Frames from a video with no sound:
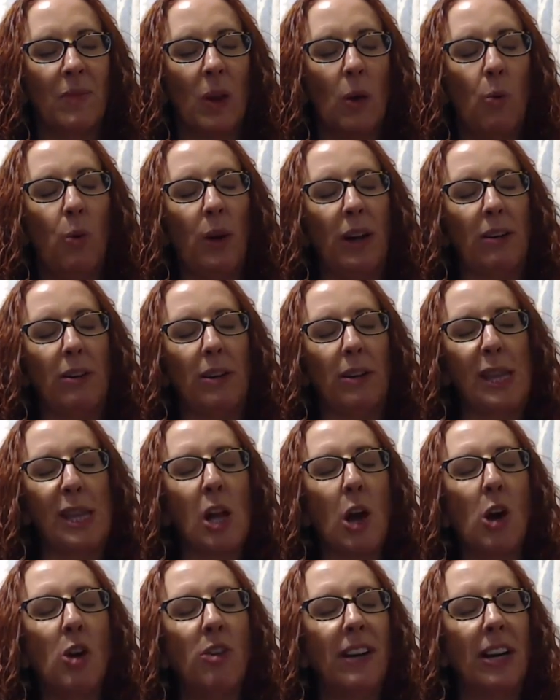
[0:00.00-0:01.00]
we're
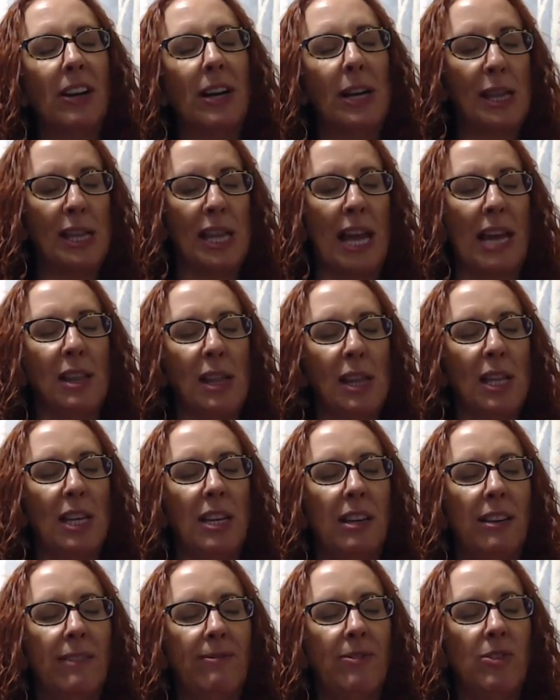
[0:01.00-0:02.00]
so very
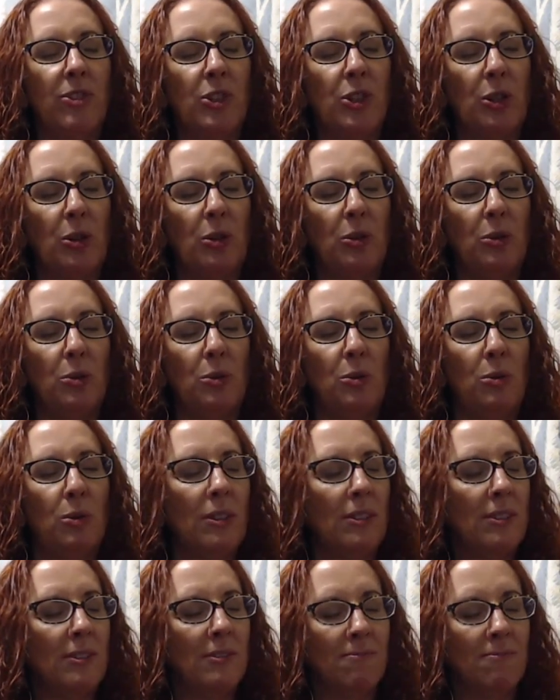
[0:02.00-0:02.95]
sensitive to